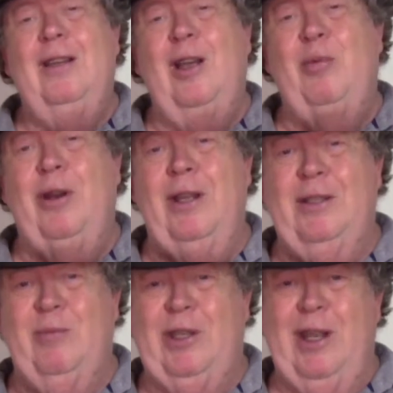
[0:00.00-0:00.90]
I put on
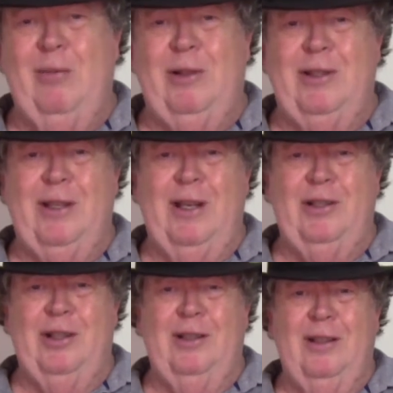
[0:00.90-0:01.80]
some
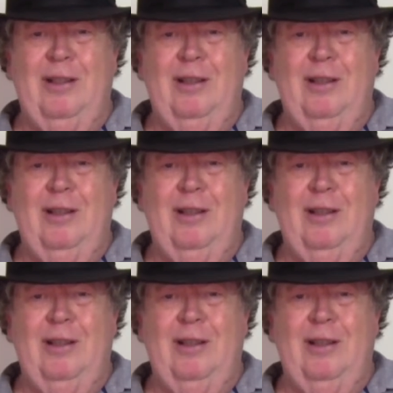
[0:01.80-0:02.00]
stabilization,